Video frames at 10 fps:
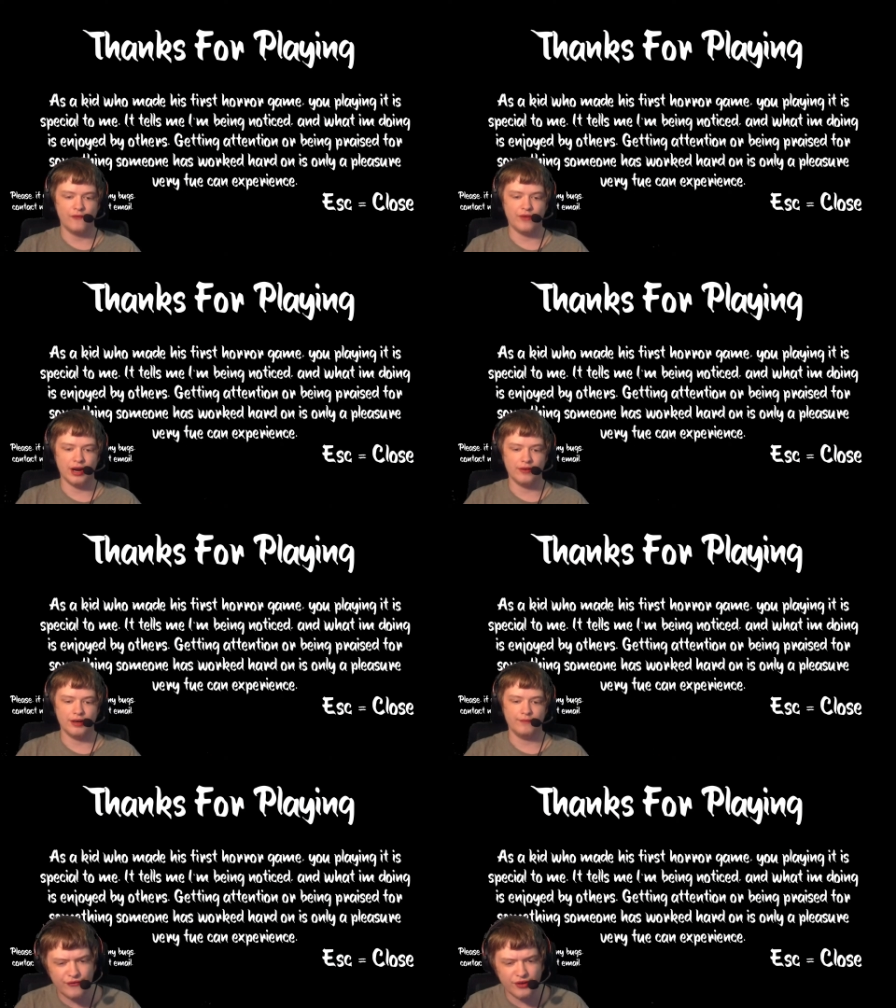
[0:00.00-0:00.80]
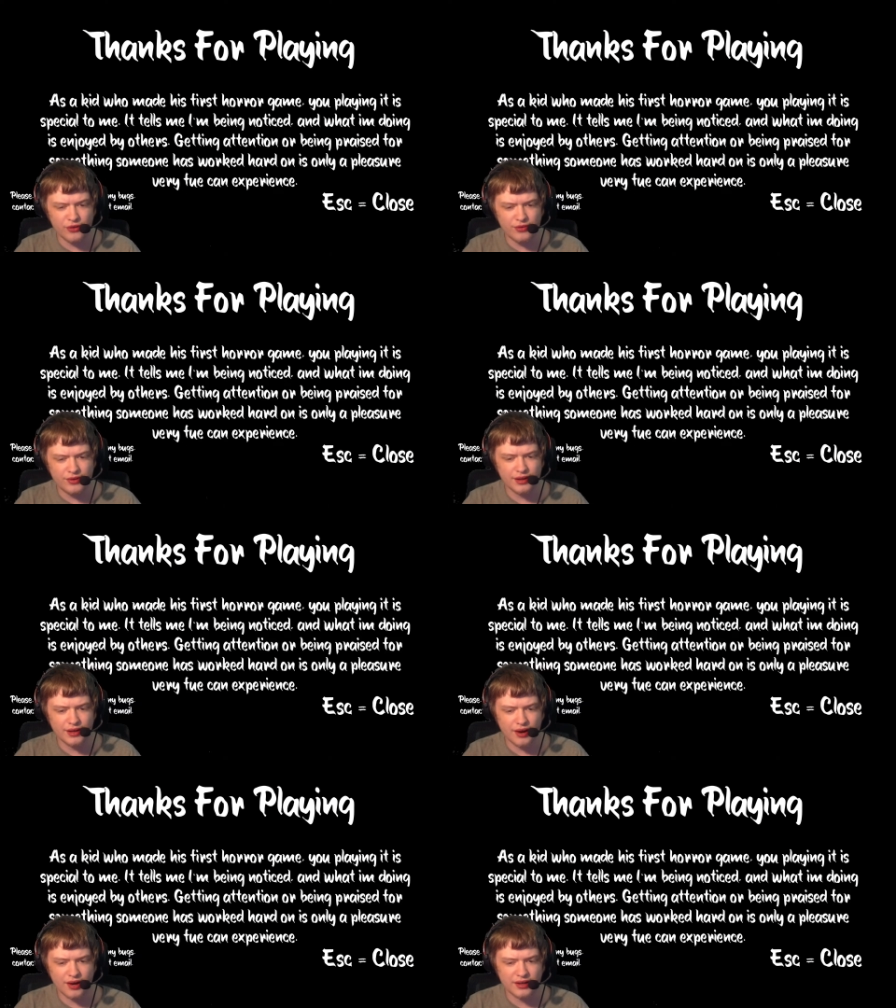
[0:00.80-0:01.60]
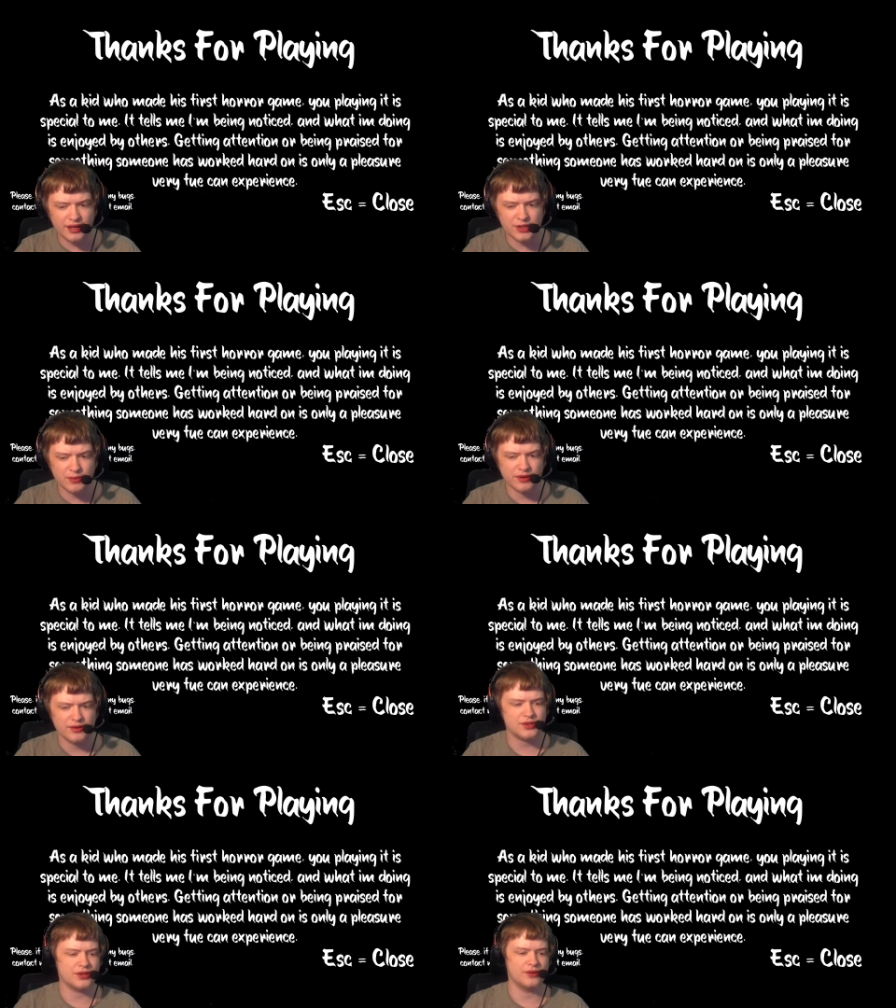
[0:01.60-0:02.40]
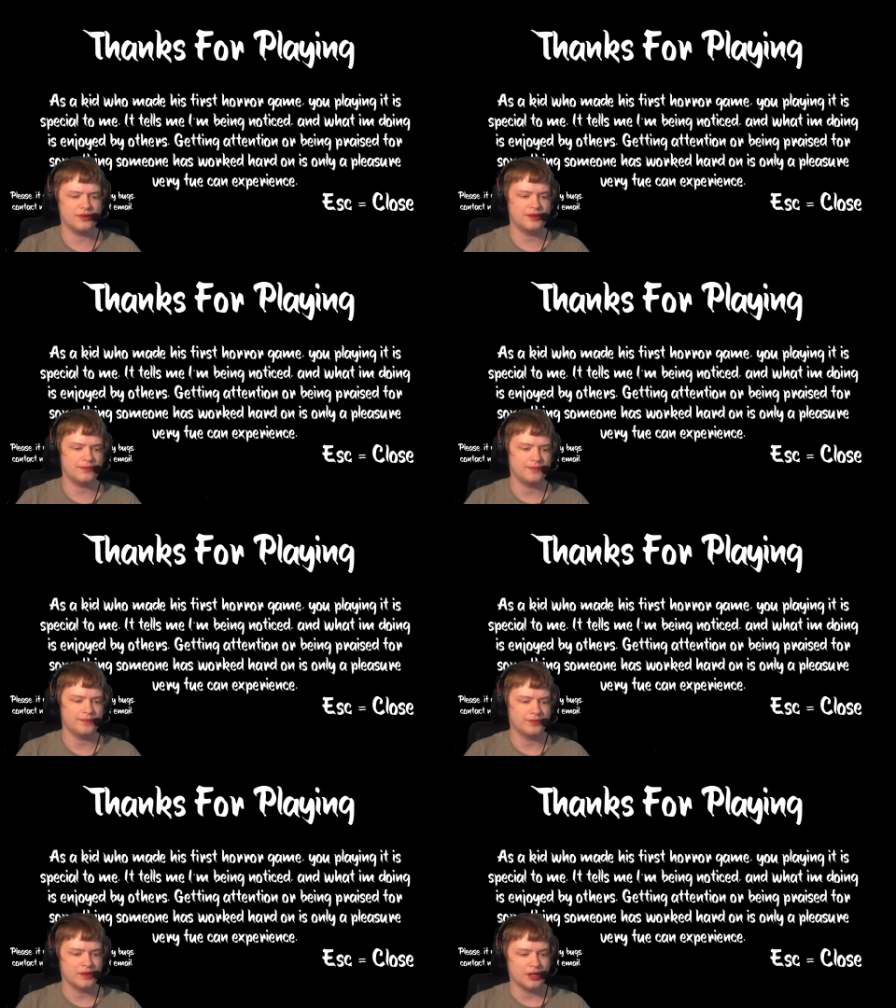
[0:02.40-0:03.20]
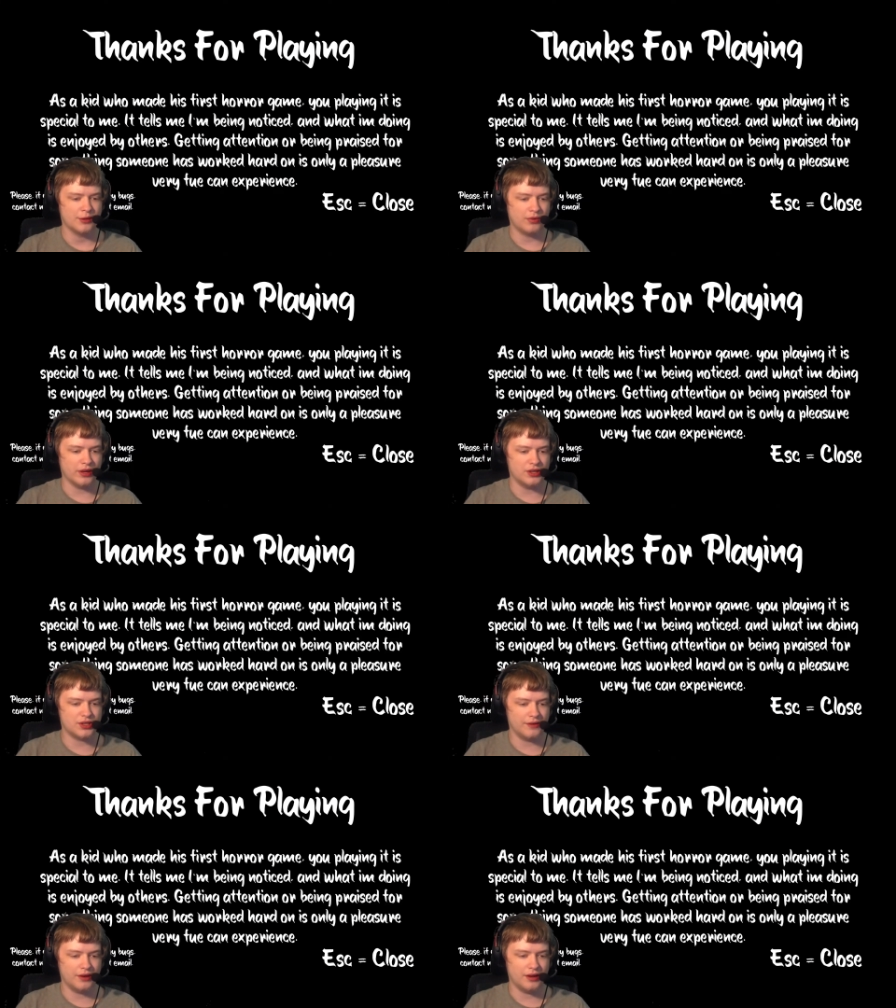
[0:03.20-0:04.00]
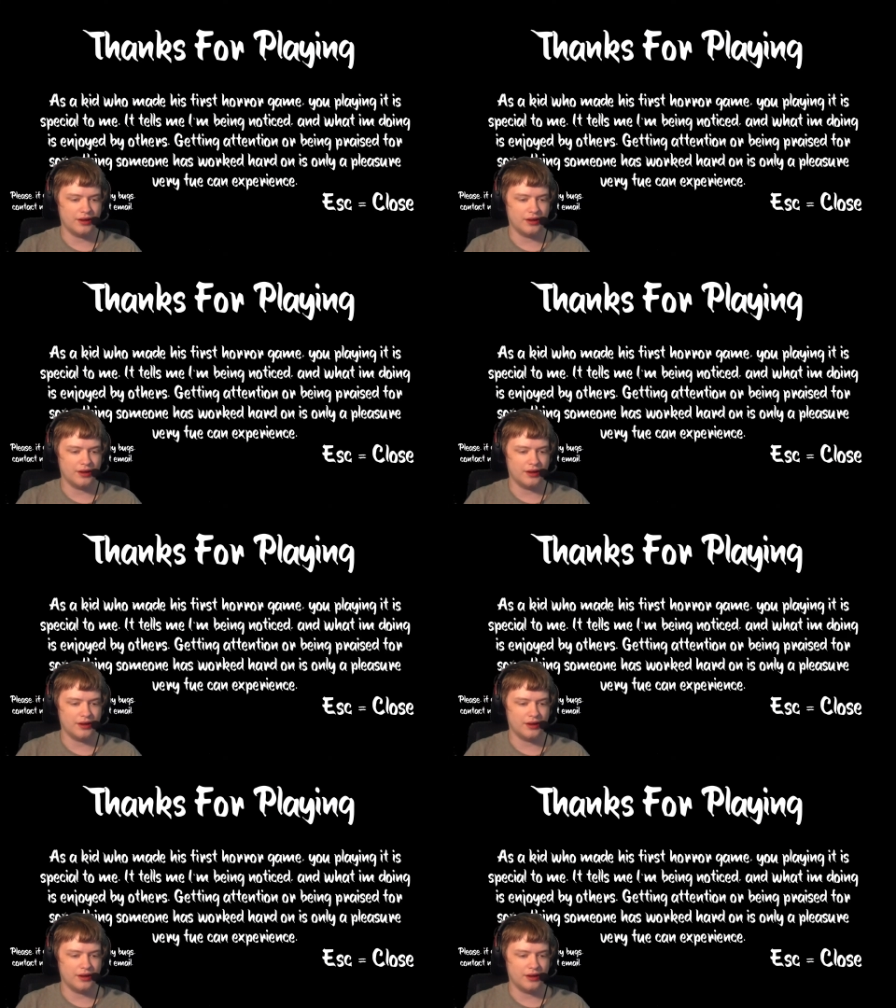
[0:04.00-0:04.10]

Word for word: Very few con experience, alright. Please, if,